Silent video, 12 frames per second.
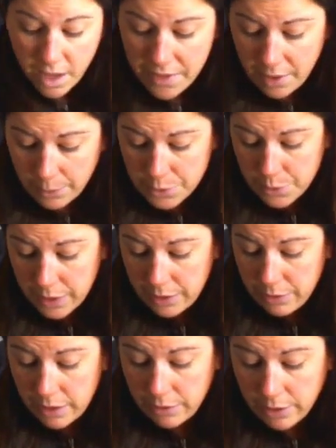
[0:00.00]
And that was really,
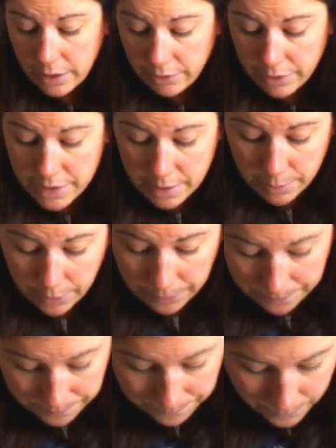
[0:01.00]
really, really reasonable.
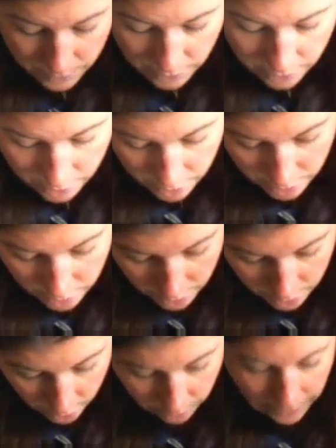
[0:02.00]

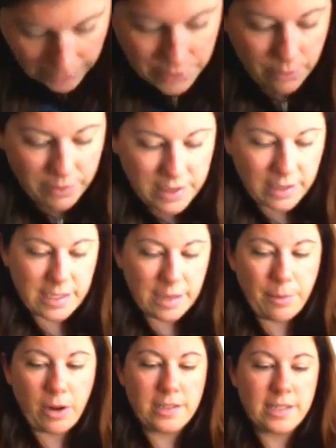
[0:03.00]
Okay, so everything else I
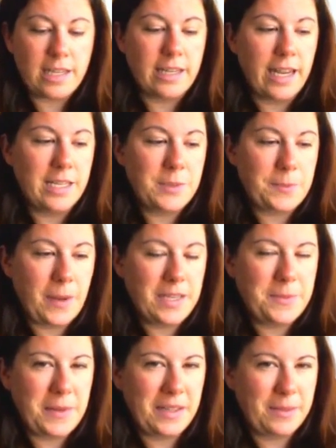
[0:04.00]
bought on Sundays, I
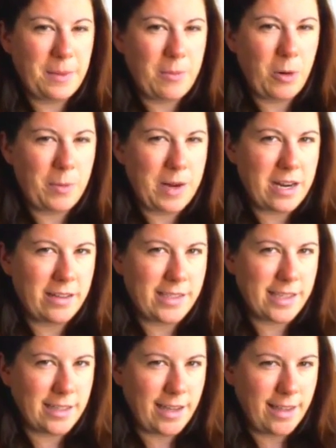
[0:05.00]
spent a little bit more money on
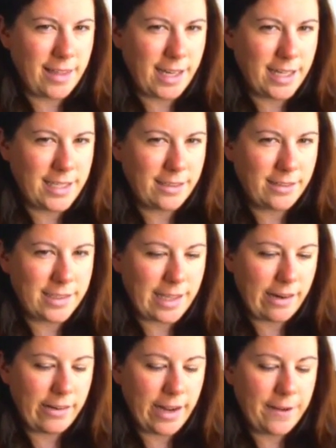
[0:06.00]
Sundays than I did on
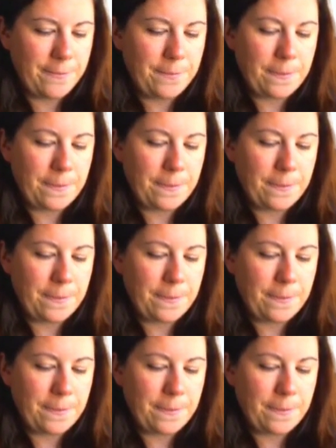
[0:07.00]
Saturday.